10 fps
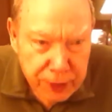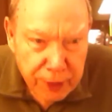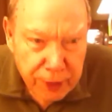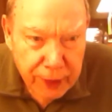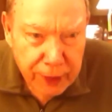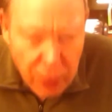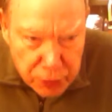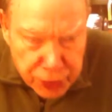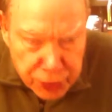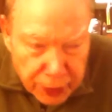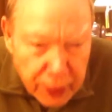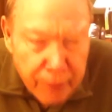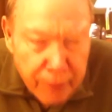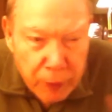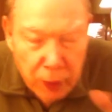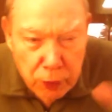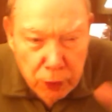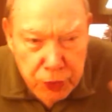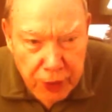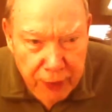the ocean. You
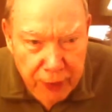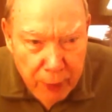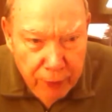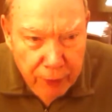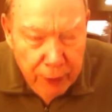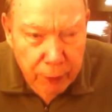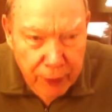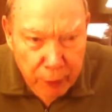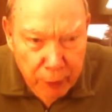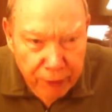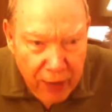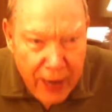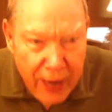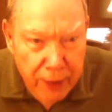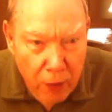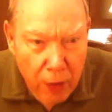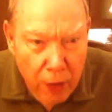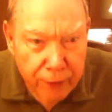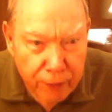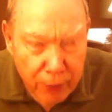said they were it, they were fired
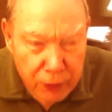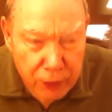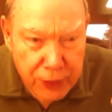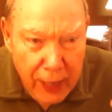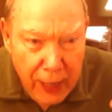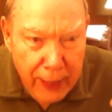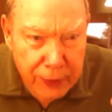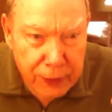on from both sides.